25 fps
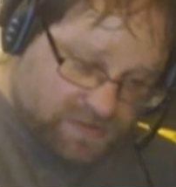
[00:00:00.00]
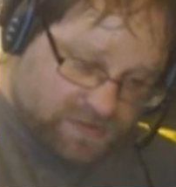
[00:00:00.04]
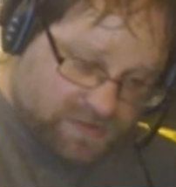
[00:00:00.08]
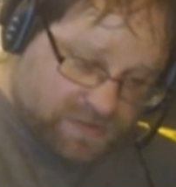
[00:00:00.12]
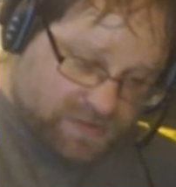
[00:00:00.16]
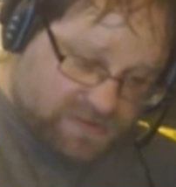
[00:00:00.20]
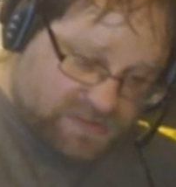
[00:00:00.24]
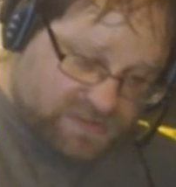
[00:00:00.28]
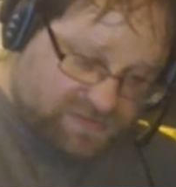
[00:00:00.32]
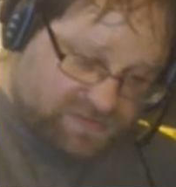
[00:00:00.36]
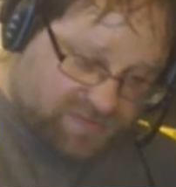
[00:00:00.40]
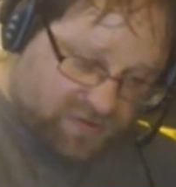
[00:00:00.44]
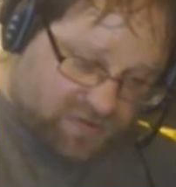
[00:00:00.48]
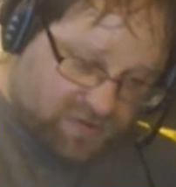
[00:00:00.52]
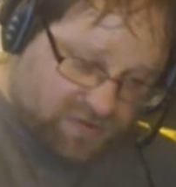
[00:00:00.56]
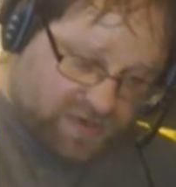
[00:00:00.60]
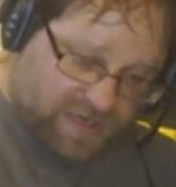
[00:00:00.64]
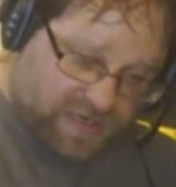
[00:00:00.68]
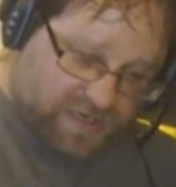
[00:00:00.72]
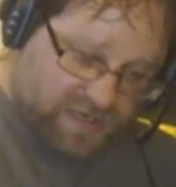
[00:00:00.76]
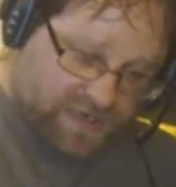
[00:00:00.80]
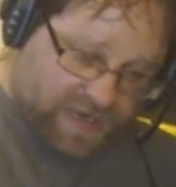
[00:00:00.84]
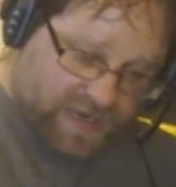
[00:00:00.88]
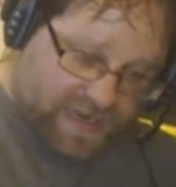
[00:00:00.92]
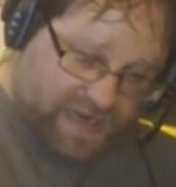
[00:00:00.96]

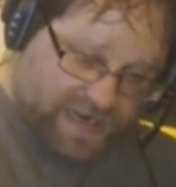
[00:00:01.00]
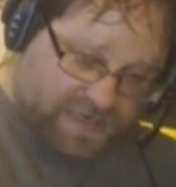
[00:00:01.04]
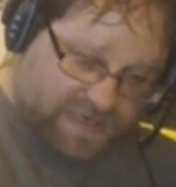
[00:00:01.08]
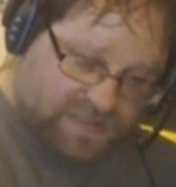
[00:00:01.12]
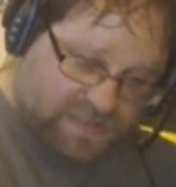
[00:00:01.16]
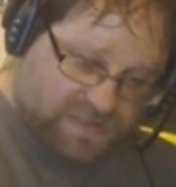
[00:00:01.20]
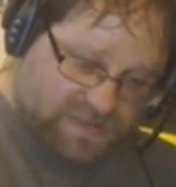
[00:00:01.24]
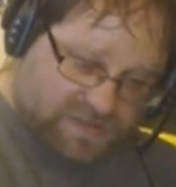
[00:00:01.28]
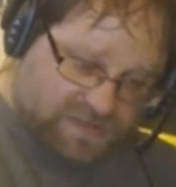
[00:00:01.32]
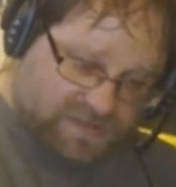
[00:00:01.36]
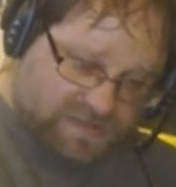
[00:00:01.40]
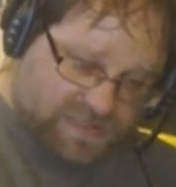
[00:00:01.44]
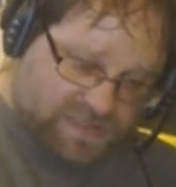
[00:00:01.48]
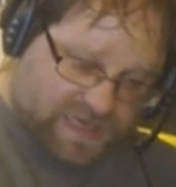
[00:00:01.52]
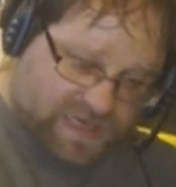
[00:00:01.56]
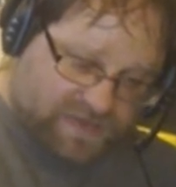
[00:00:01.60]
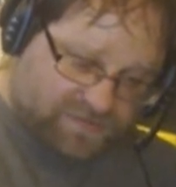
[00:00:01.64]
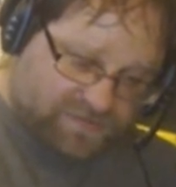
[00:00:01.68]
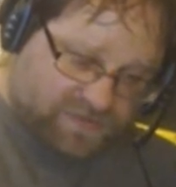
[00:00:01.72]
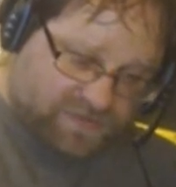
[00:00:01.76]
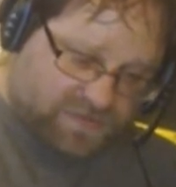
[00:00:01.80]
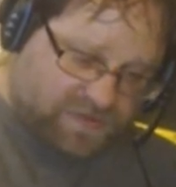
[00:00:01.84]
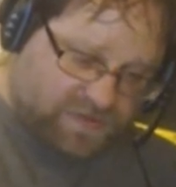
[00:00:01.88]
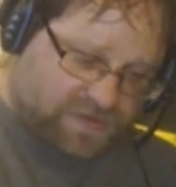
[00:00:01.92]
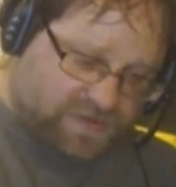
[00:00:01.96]
Supporting Actor Tom
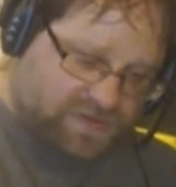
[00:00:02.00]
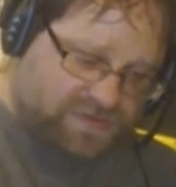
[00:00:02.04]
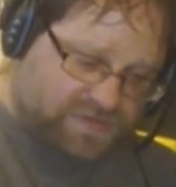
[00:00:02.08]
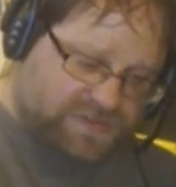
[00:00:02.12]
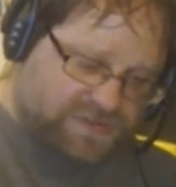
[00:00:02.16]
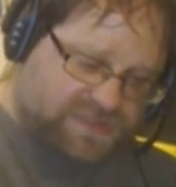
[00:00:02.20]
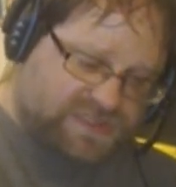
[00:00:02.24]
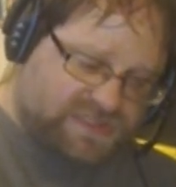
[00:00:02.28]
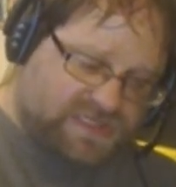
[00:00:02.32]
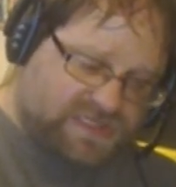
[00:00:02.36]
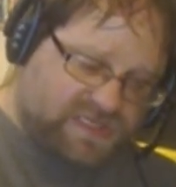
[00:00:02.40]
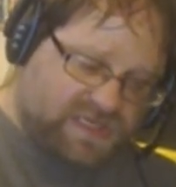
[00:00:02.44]
Cruise,